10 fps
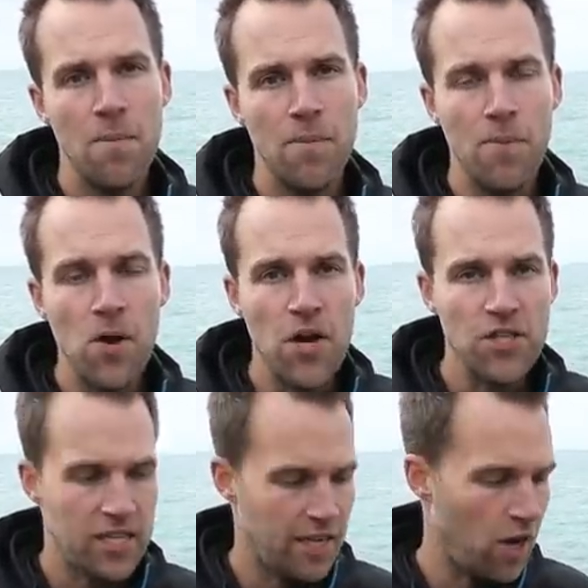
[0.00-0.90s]
but
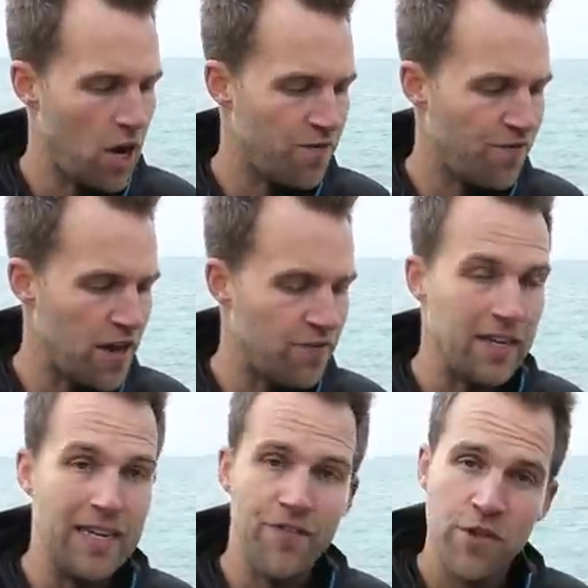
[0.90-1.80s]
personally I favour
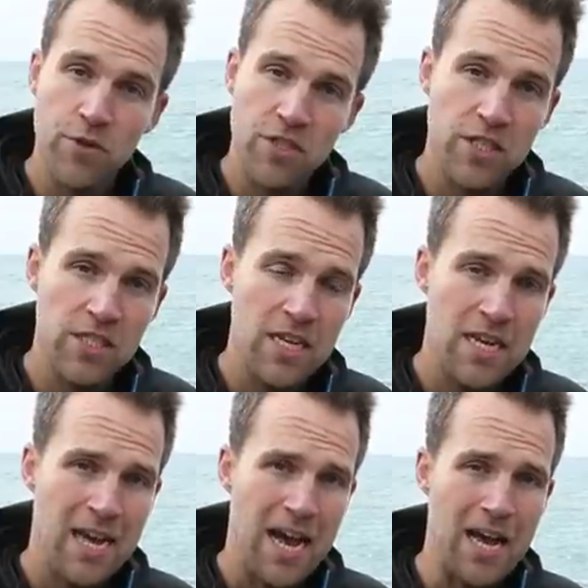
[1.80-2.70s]
Lee filters
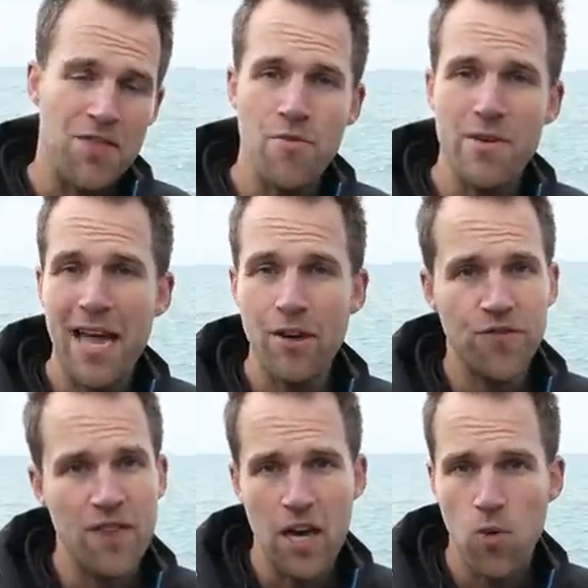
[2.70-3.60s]
and they're renowned
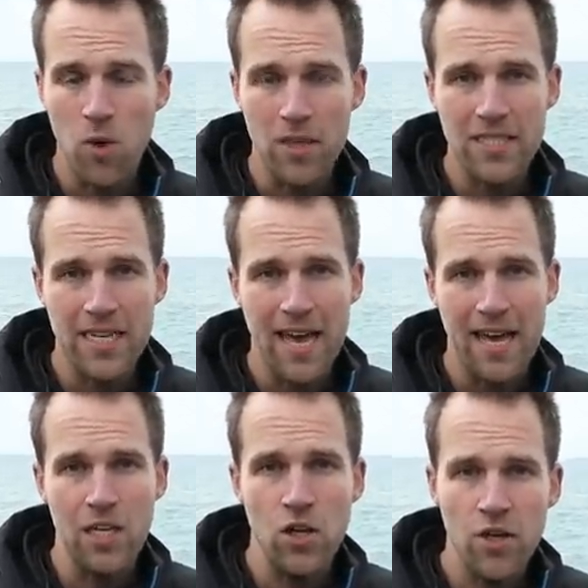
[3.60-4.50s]
for their quality
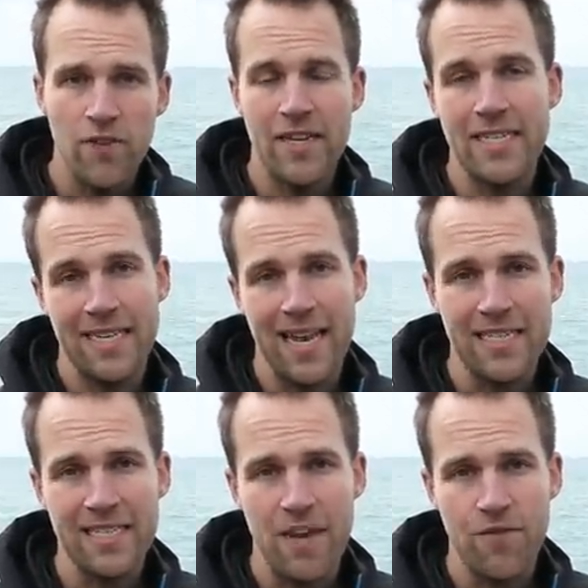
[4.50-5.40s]
and a lot of leading
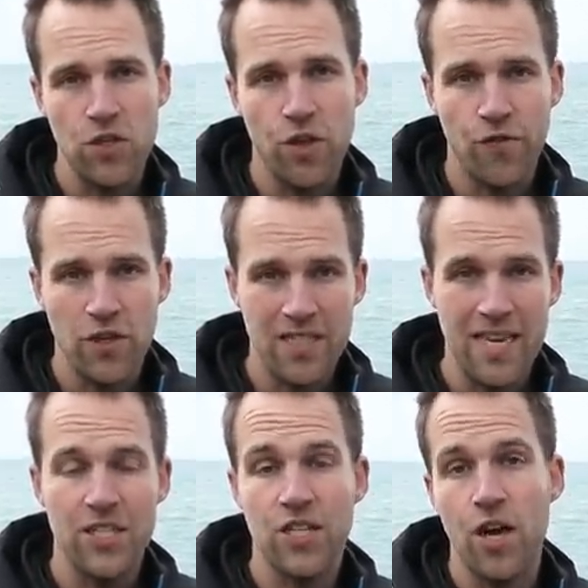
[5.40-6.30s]
landscape photographers
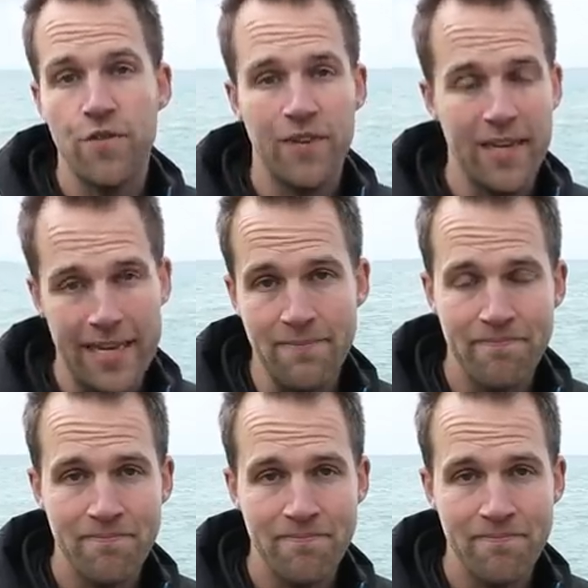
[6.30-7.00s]
tend to go for Lee.